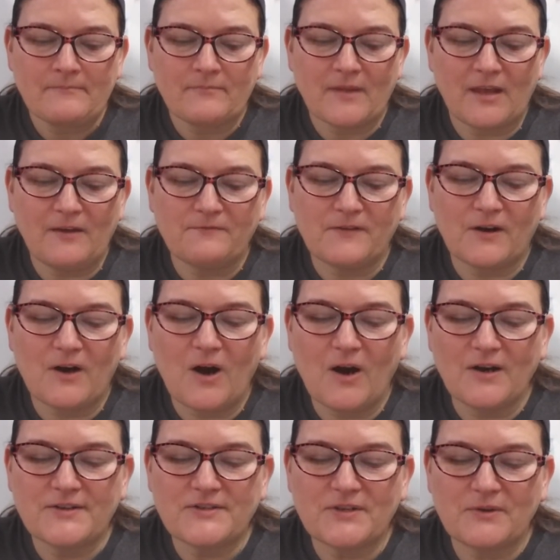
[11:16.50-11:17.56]
If our
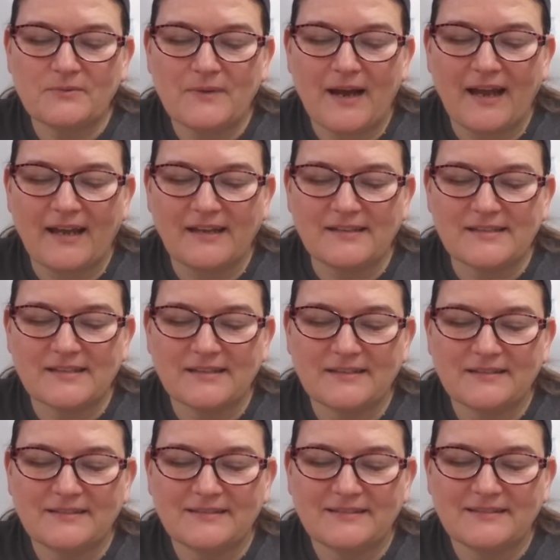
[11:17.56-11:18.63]
hearts are right,
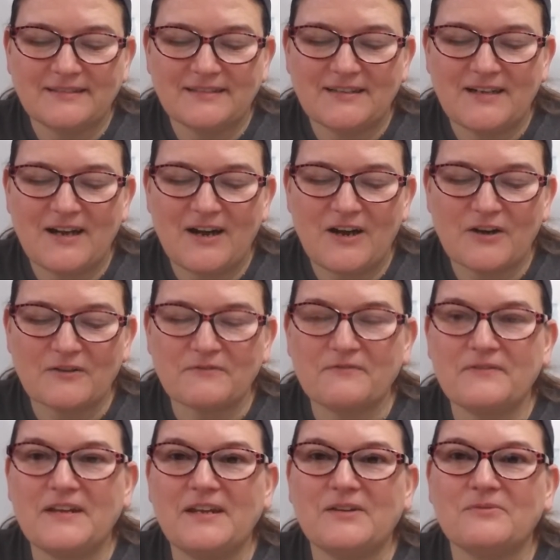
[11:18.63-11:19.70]
our
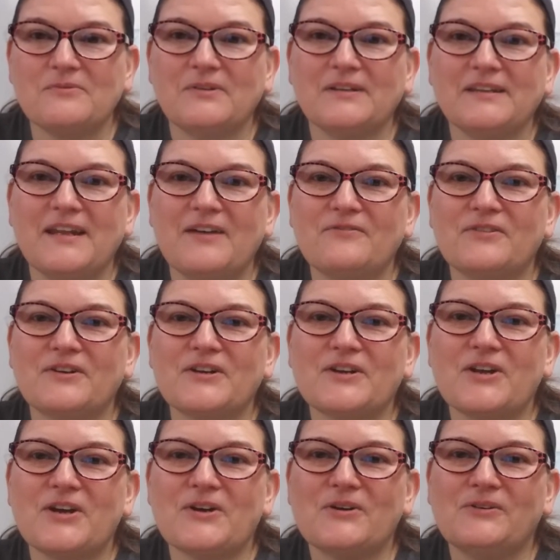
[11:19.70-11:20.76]
feet will never
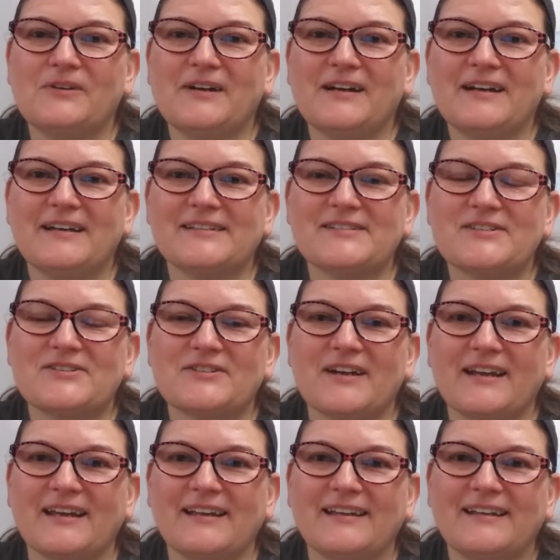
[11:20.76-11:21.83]
go
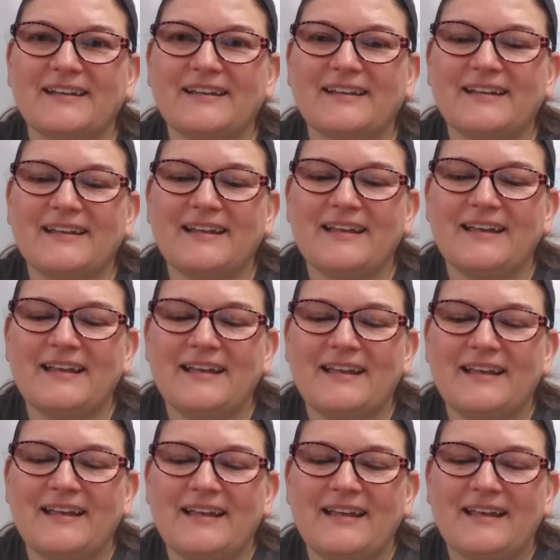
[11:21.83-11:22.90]
astray.
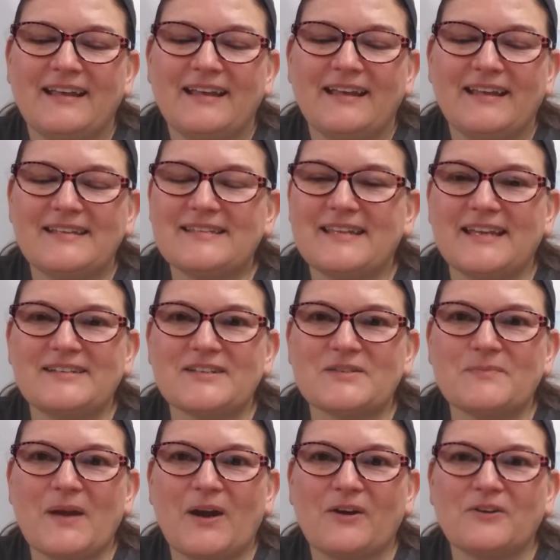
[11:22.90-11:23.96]
Isn't that just
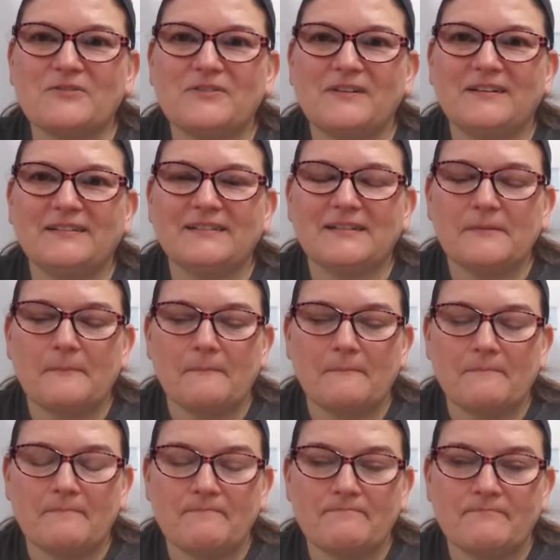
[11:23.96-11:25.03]
powerful?
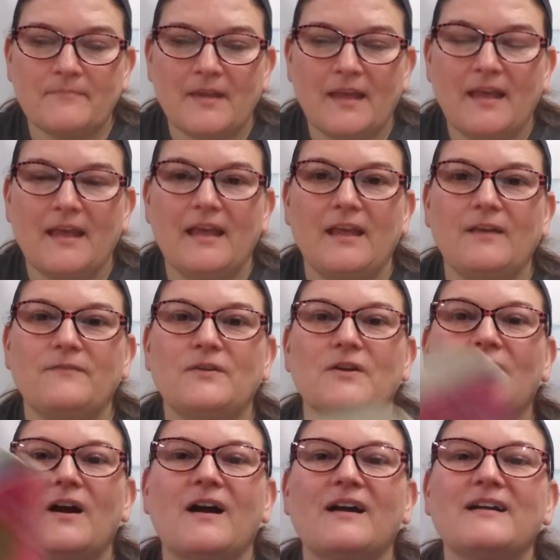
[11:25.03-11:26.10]
If your
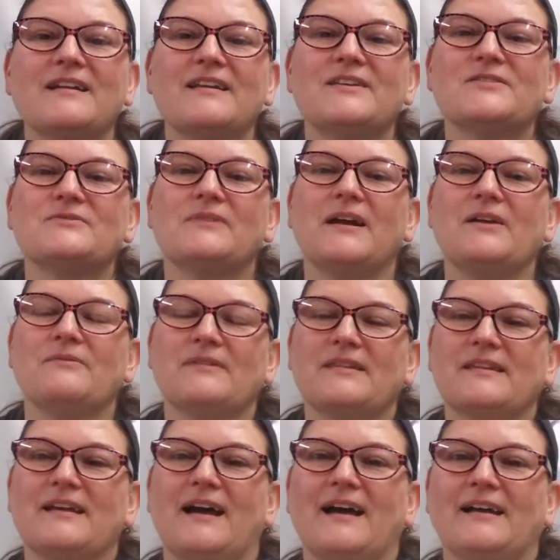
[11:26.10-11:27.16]
heart is right with
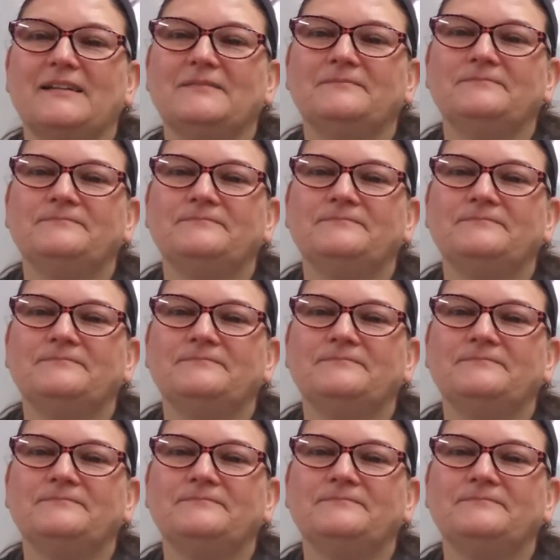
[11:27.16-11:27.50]
God,